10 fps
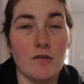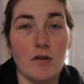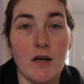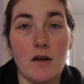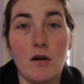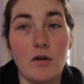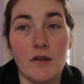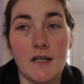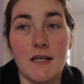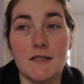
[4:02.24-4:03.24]
for like all
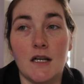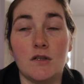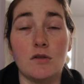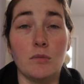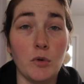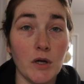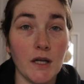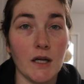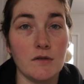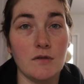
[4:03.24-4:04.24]
the kids. I do the
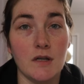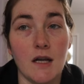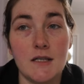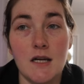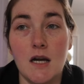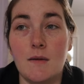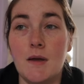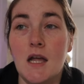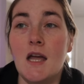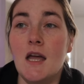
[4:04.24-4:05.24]
morning, I do the nighttime.
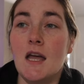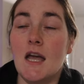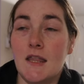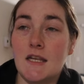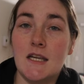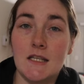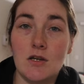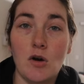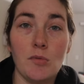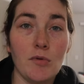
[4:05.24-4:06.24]
Anthony gets
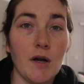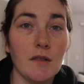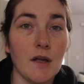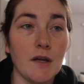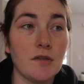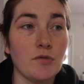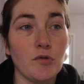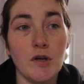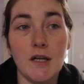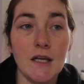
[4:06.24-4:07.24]
home around like
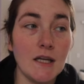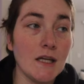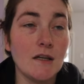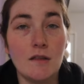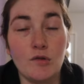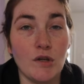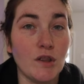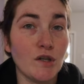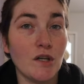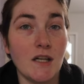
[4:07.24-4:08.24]
three, three
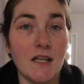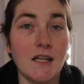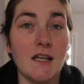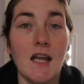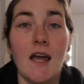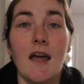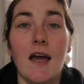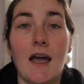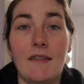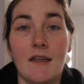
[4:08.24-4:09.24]
thirty,
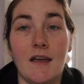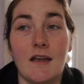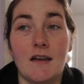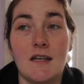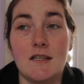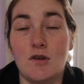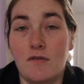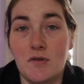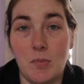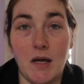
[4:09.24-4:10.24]
and then he's
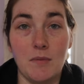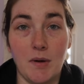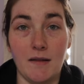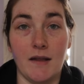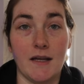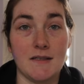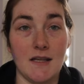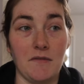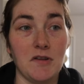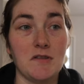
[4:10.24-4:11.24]
off to bed by like
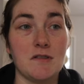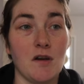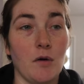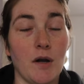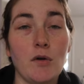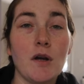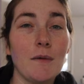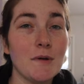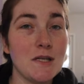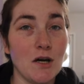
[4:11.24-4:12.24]
seven. So I don't
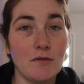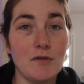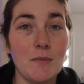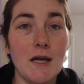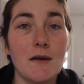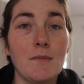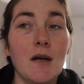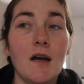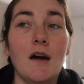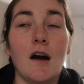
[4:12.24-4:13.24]
get much help from him
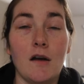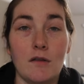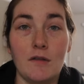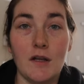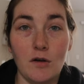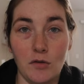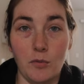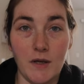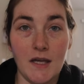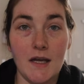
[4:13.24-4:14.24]
other than on the
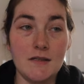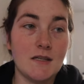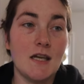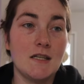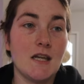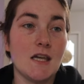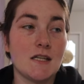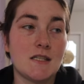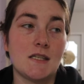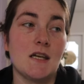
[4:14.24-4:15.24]
weekends. He
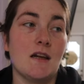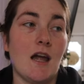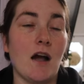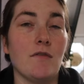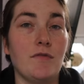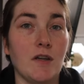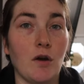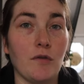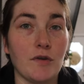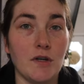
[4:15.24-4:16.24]
takes Alfie
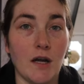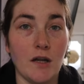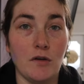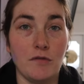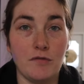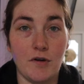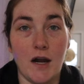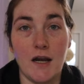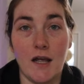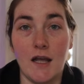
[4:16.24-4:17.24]
overnight
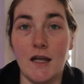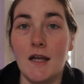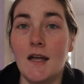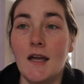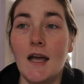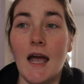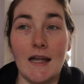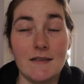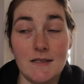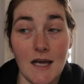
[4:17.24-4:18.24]
Friday
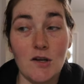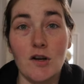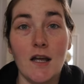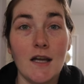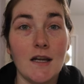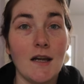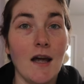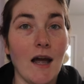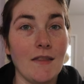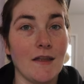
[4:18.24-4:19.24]
and Saturday,
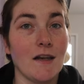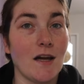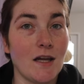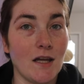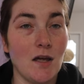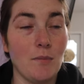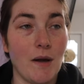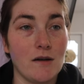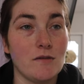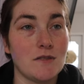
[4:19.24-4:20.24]
and then I get him
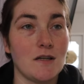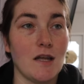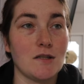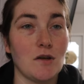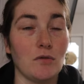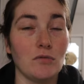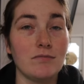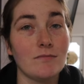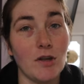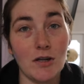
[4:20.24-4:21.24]
back on Sunday. So
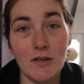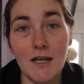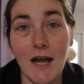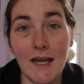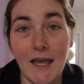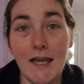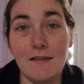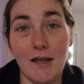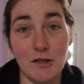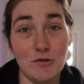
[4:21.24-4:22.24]
luckily I
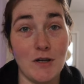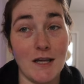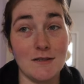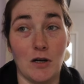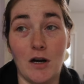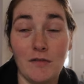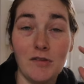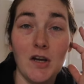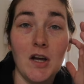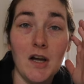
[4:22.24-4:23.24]
get like two days
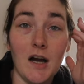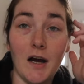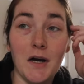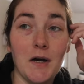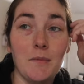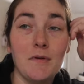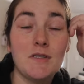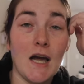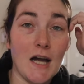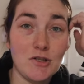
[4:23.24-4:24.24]
off um,
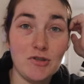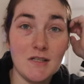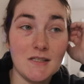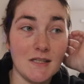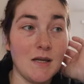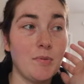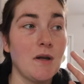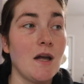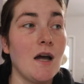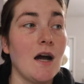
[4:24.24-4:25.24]
to actually sleep,
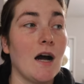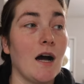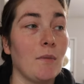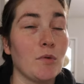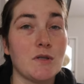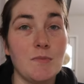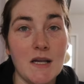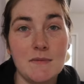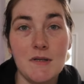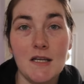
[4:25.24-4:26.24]
um, which
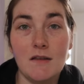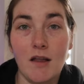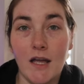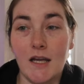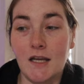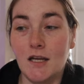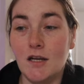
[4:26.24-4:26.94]
makes me like